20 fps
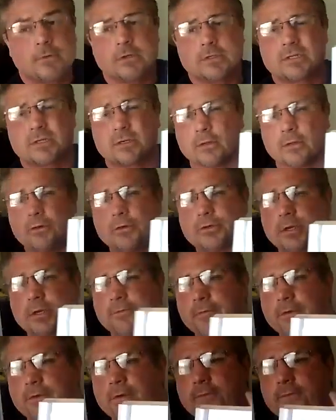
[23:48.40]
solution
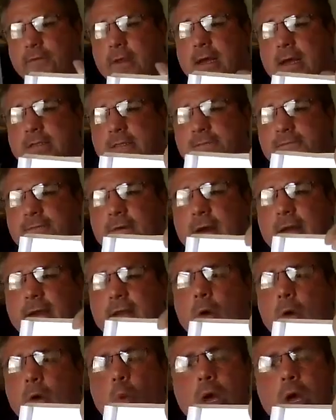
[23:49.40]
for you guys to find
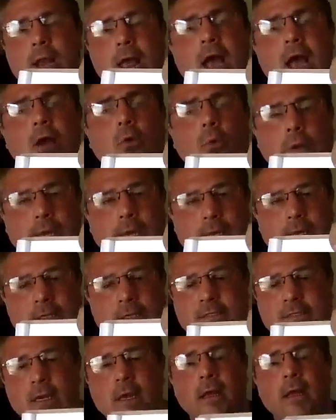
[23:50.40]
out what equity
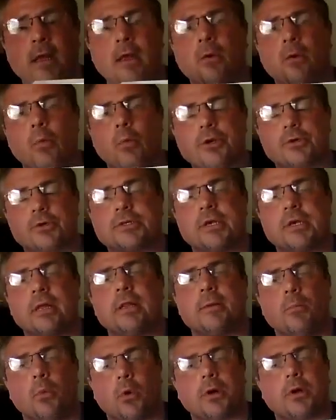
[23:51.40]
is when you're
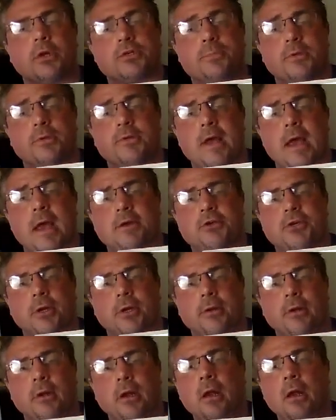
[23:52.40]
selling mortgage protection.
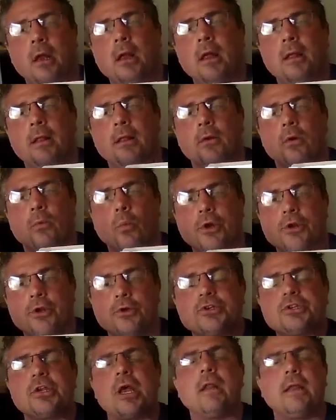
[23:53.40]
When you're
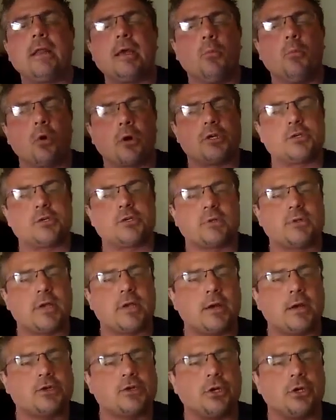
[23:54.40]
selling mortgage
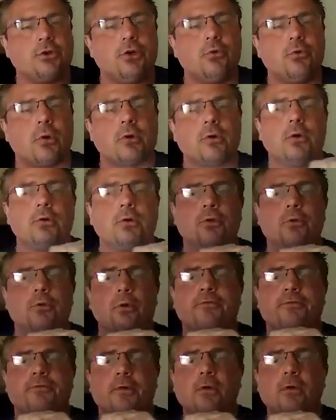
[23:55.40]
protection, you are
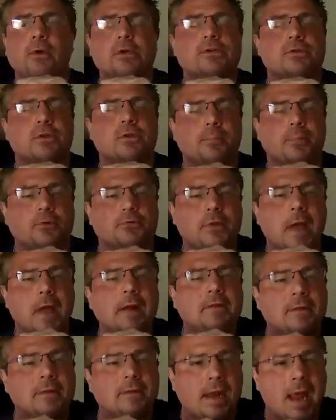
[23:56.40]
focused on
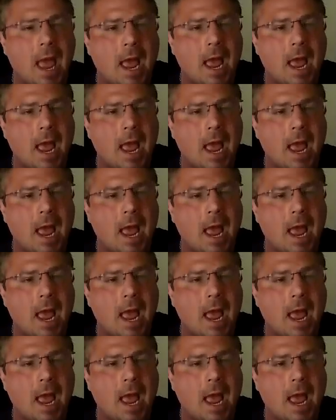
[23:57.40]
protecting the